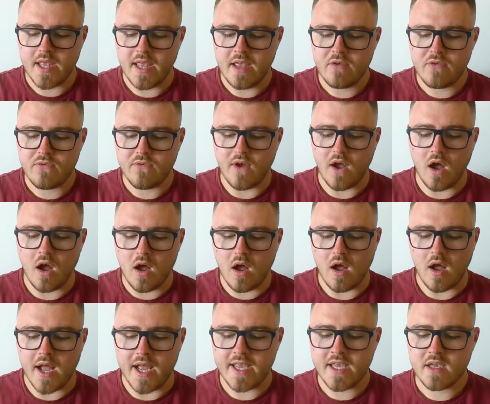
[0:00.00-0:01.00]
If
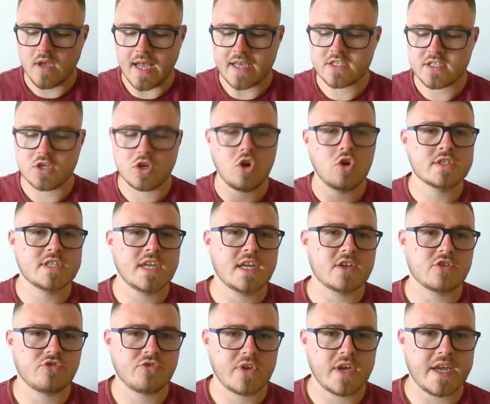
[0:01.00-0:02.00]
I, as a
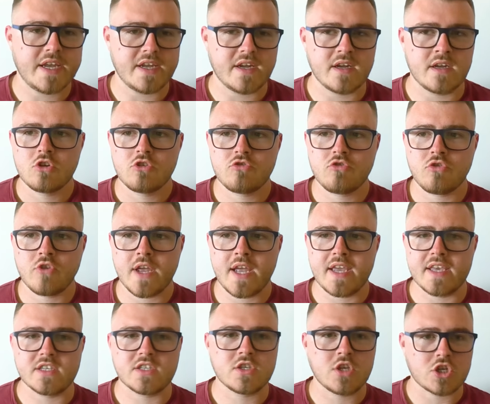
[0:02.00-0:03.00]
content creator,
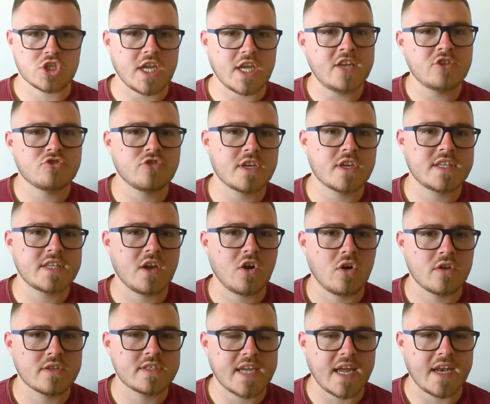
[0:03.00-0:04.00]
create such interesting
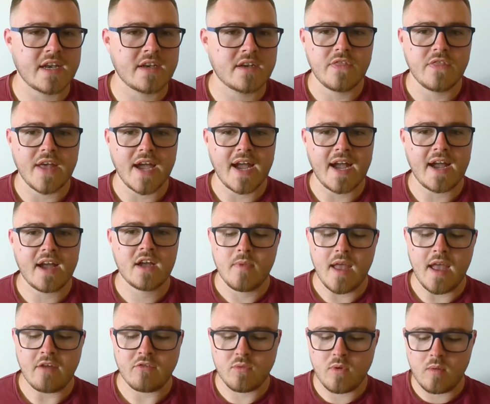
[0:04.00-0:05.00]
content that
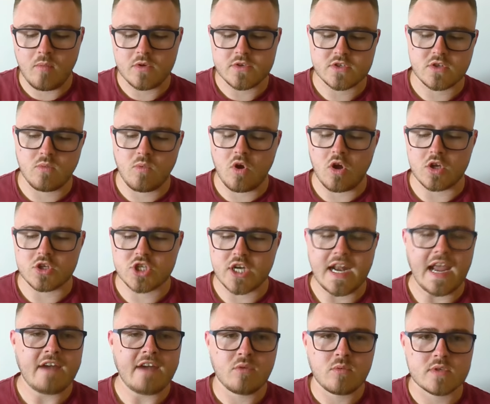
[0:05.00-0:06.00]
everyone wants to watch and
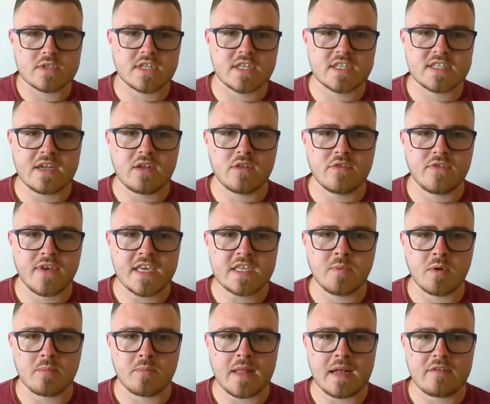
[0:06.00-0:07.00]
everyone wants to stay on the
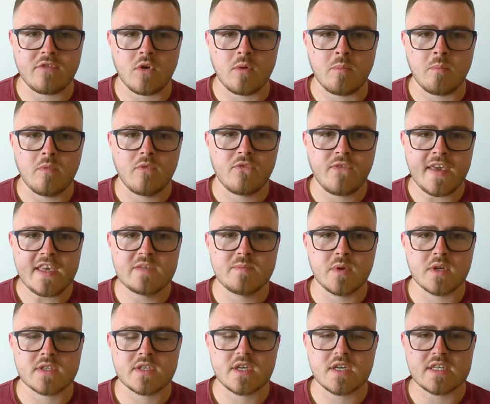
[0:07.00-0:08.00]
Facebook platform,
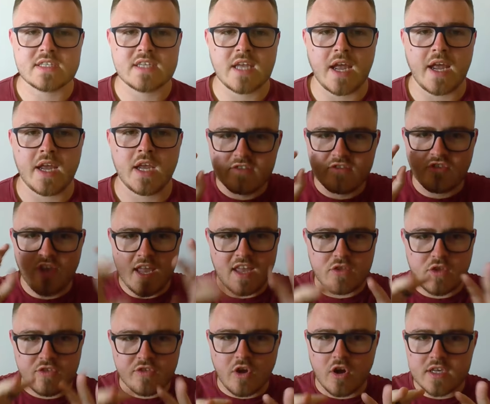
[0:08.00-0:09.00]
Facebook's going to say, take
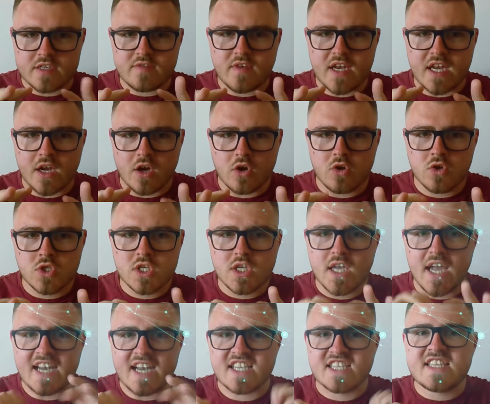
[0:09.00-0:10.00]
this guy's videos
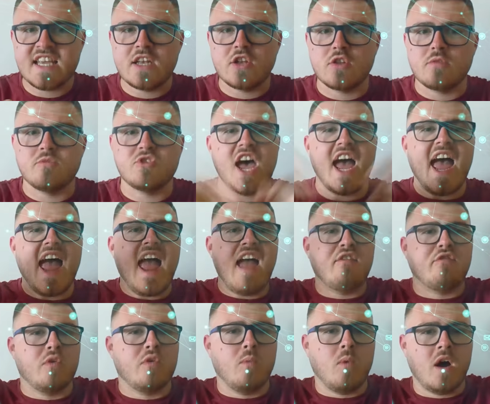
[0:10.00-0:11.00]
and send them to
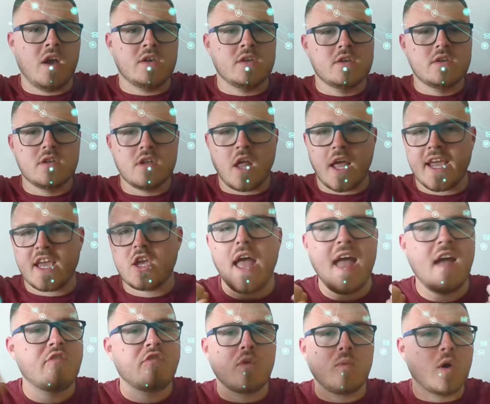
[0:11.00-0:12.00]
everyone. Like,
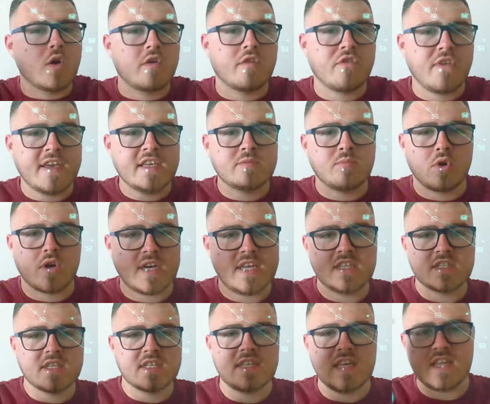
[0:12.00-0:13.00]
everyone on Facebook
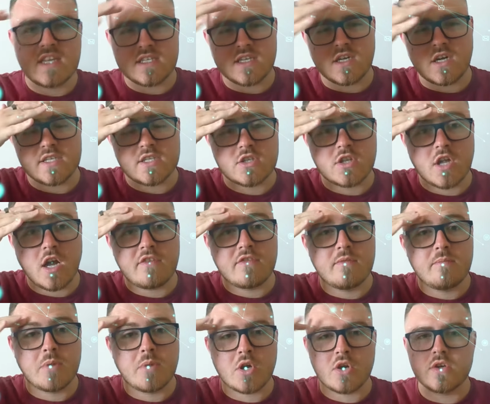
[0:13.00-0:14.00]
needs to see this guy's
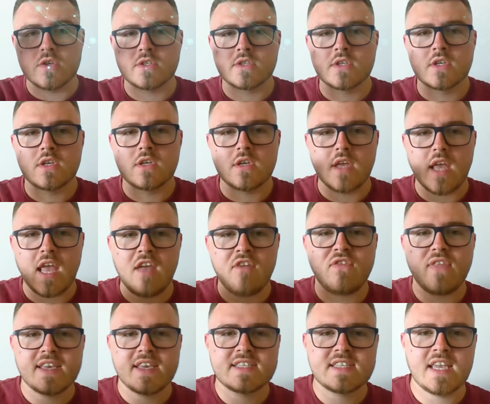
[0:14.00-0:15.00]
stuff, because if
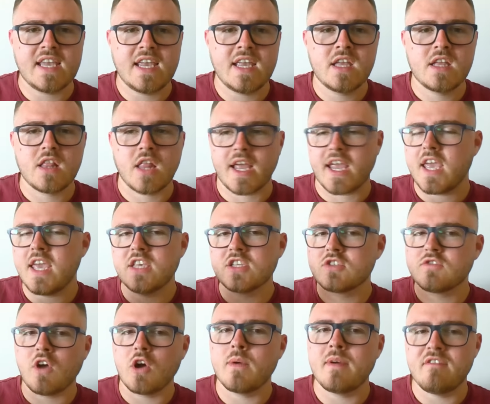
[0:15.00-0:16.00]
they see, like,
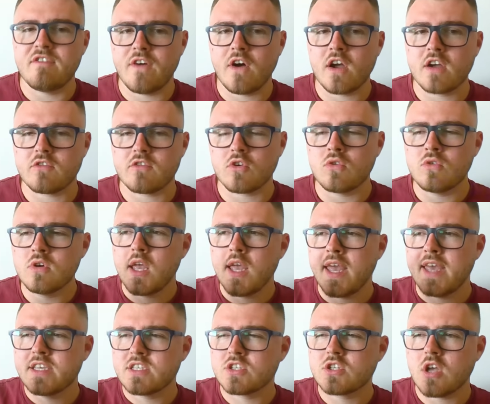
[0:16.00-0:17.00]
he's going viral,
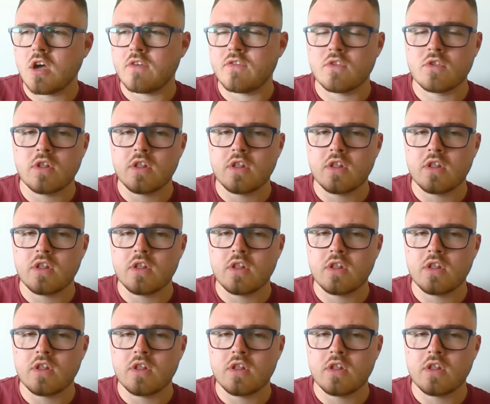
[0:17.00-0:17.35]
his stuff